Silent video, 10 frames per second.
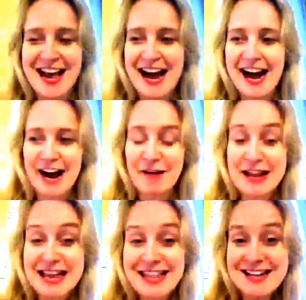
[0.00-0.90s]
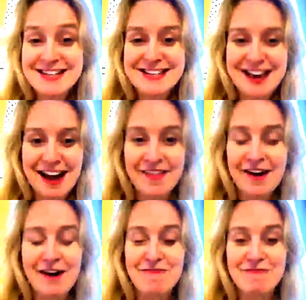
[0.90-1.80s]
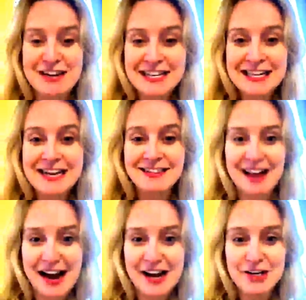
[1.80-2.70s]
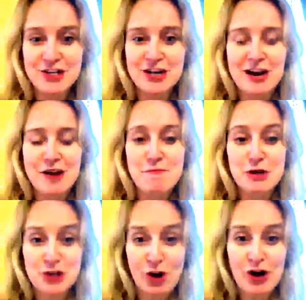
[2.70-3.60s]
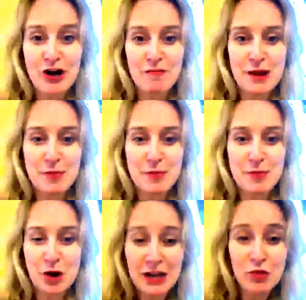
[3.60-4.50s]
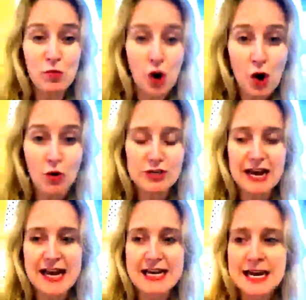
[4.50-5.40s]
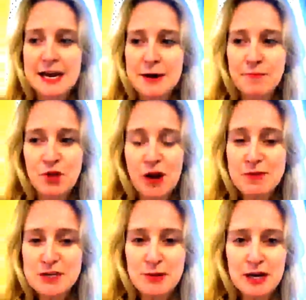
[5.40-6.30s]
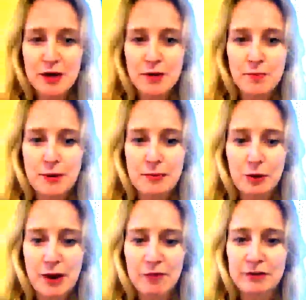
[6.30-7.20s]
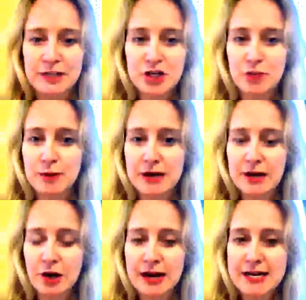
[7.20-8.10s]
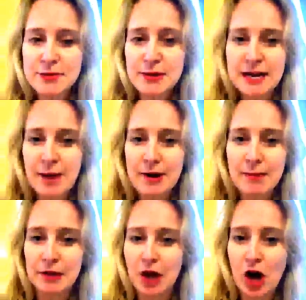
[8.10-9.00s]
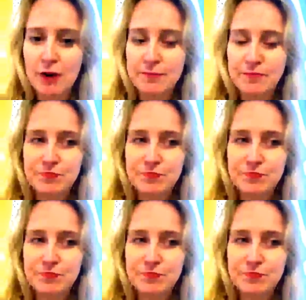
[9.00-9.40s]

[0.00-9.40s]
And then there's the other really large majority of people around the world. And I've been speaking to people about religion, but, you know, he's been coming up a lot